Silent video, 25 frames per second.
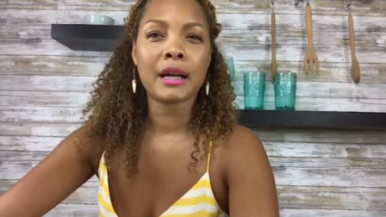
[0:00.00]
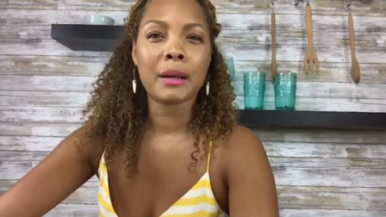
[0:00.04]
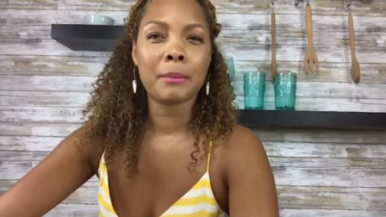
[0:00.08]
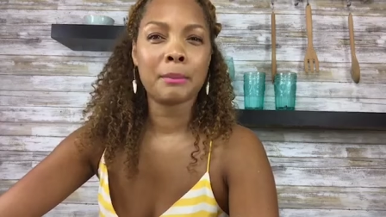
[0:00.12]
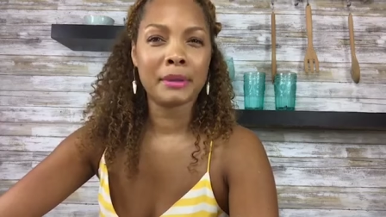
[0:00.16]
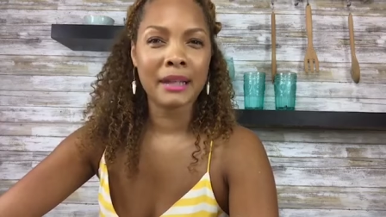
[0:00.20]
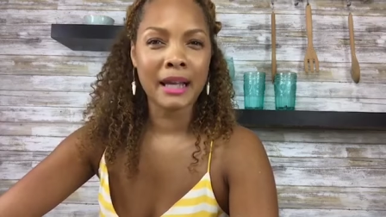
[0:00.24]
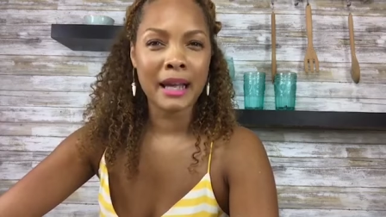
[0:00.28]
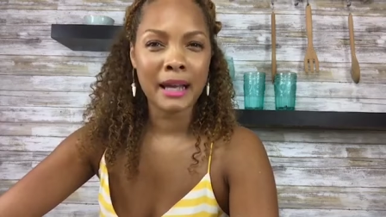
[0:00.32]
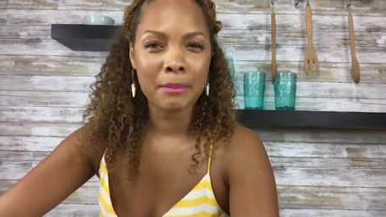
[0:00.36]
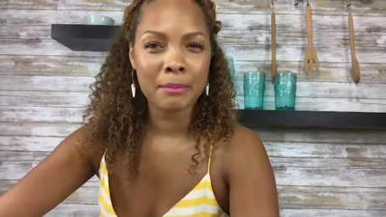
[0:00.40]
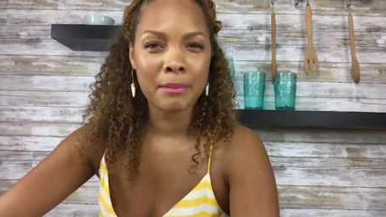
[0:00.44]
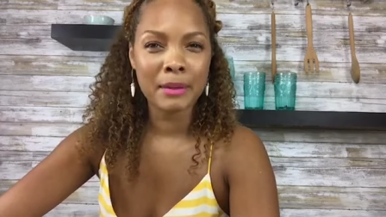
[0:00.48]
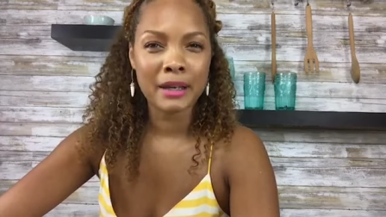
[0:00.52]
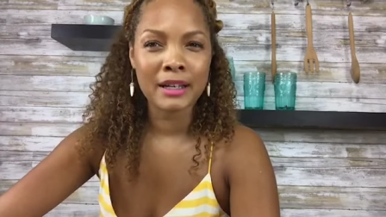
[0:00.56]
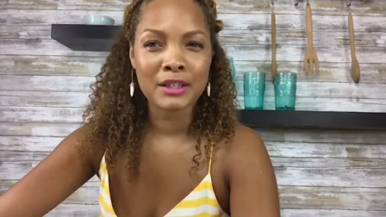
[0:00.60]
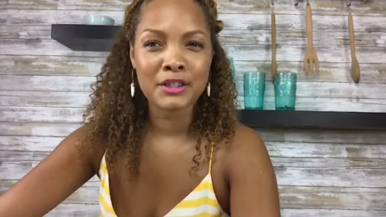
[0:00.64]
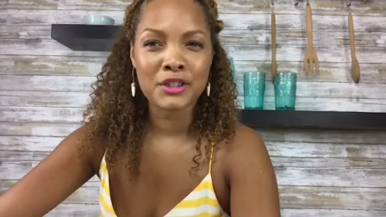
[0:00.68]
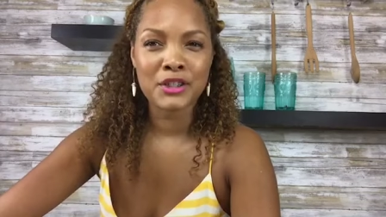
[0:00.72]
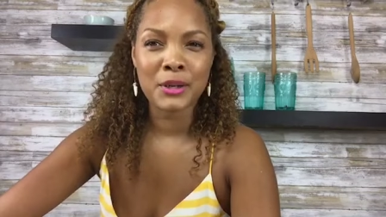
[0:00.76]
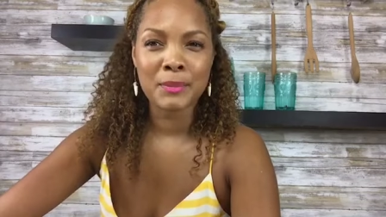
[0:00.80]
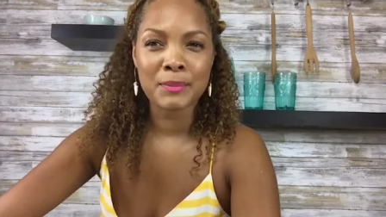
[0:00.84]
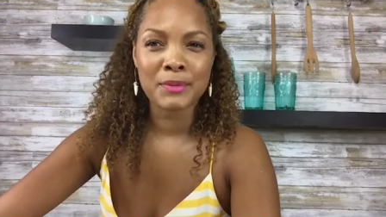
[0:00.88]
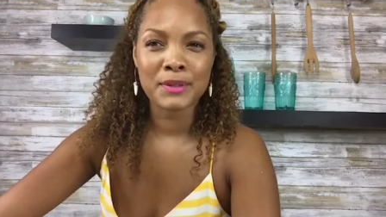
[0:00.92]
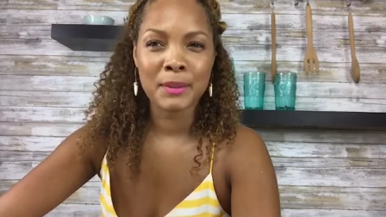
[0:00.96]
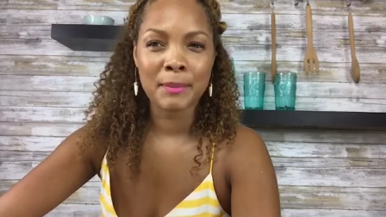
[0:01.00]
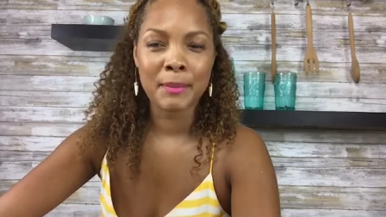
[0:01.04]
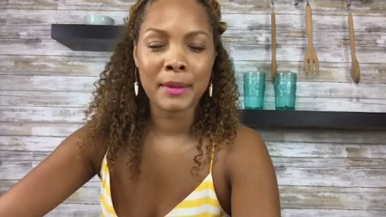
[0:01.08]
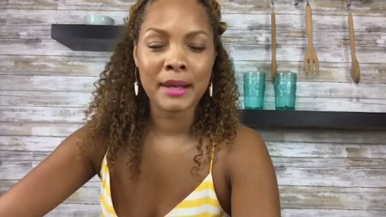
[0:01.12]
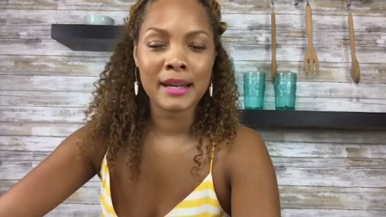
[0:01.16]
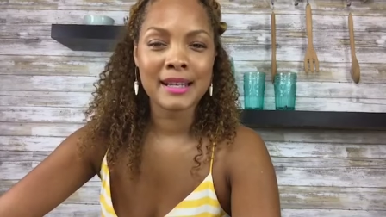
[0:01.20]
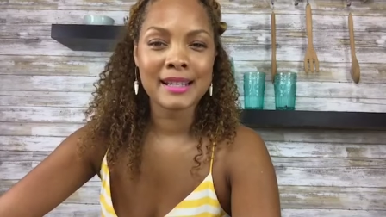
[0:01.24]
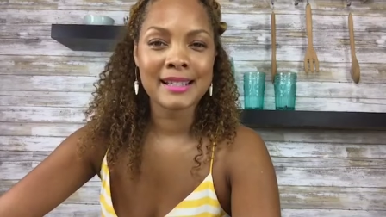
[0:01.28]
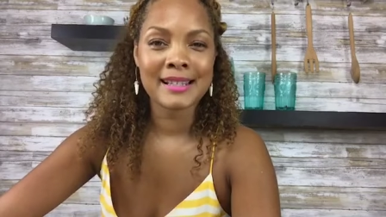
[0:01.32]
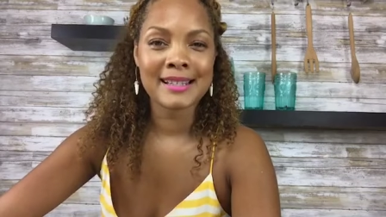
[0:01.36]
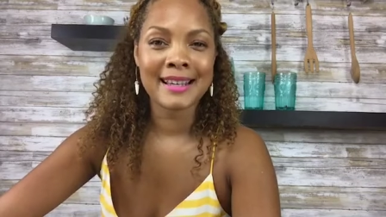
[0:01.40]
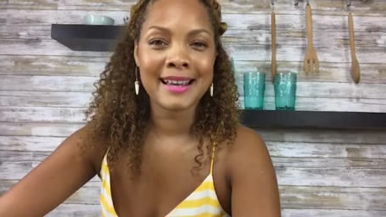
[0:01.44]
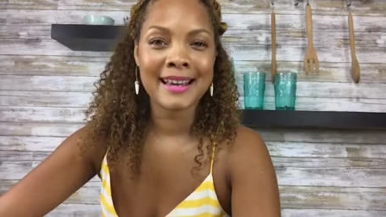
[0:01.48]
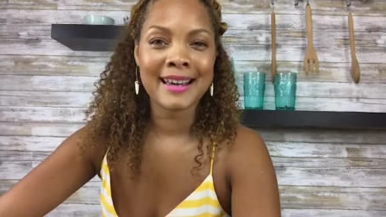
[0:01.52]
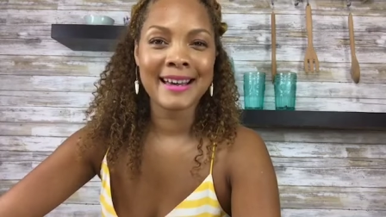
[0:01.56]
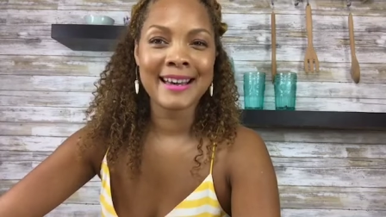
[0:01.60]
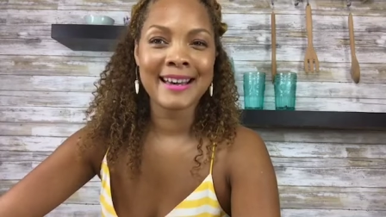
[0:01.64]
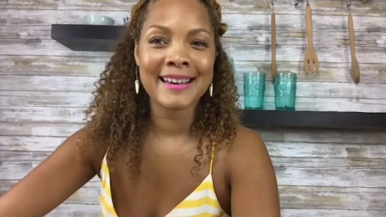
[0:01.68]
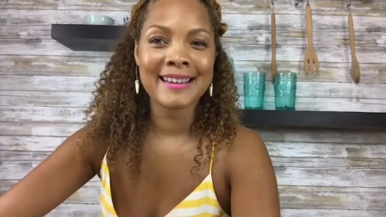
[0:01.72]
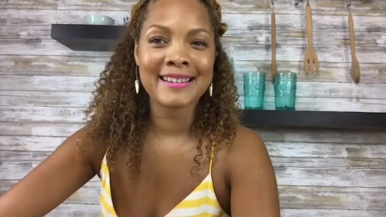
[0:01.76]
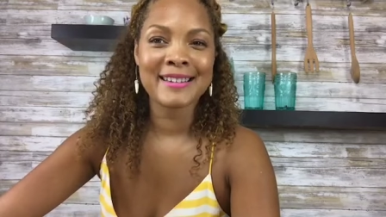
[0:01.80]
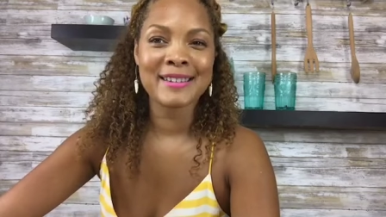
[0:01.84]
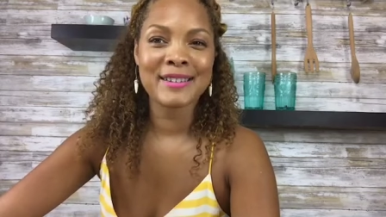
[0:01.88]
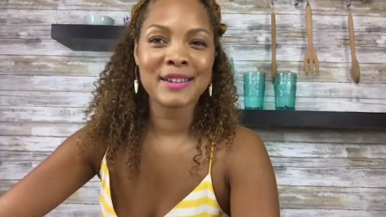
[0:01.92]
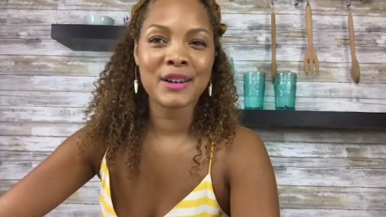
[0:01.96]
a black bean chip somebody
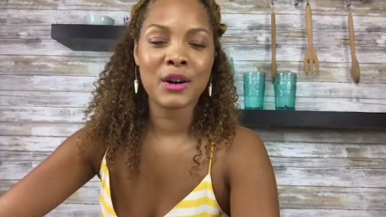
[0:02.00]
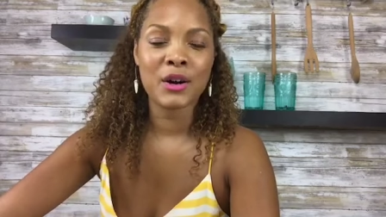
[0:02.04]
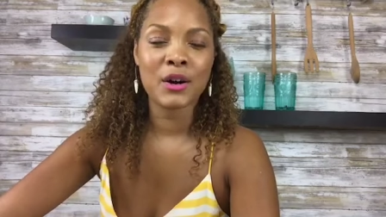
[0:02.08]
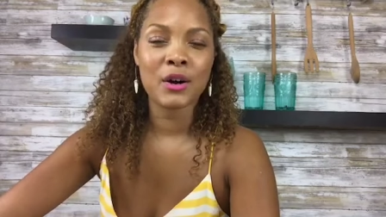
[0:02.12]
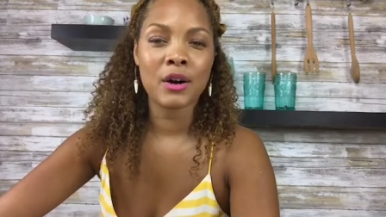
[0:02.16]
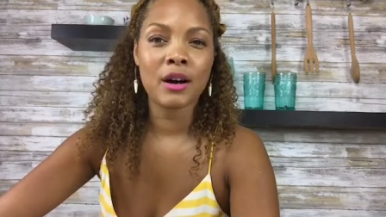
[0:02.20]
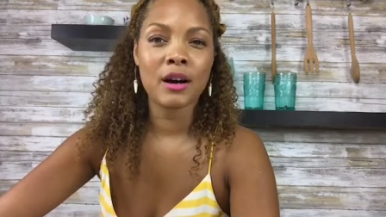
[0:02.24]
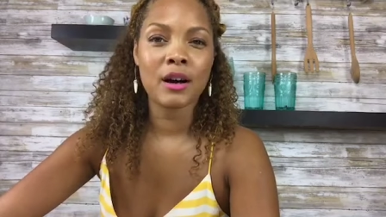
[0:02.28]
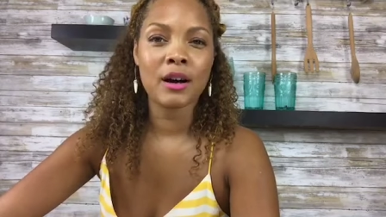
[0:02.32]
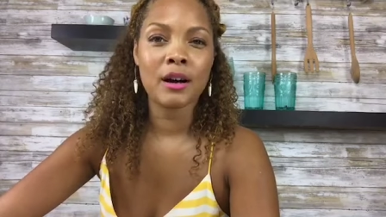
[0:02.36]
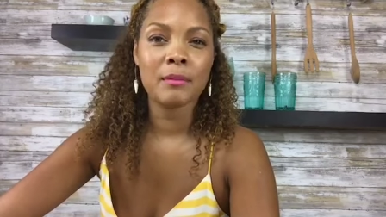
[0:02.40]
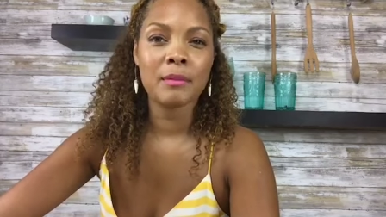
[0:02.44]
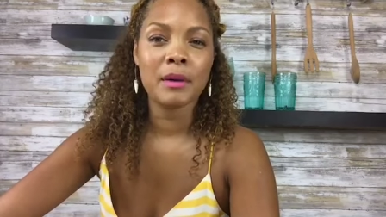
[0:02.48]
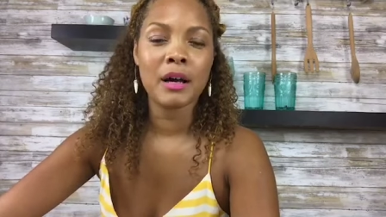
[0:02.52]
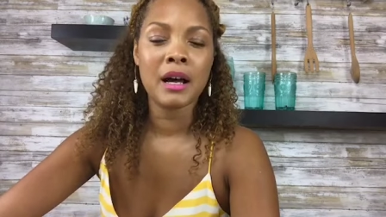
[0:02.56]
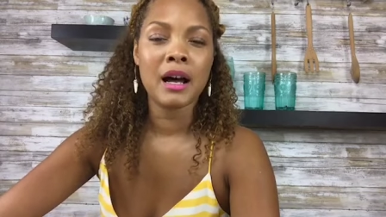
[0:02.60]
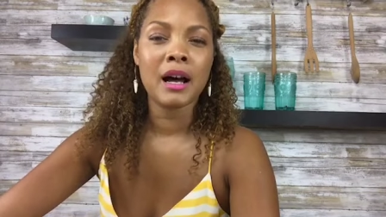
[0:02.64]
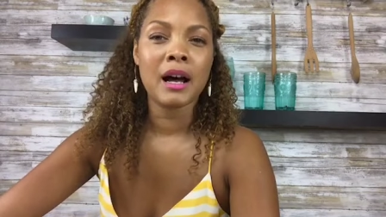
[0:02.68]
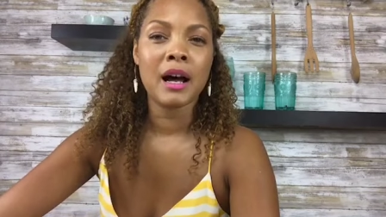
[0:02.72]
said you know um,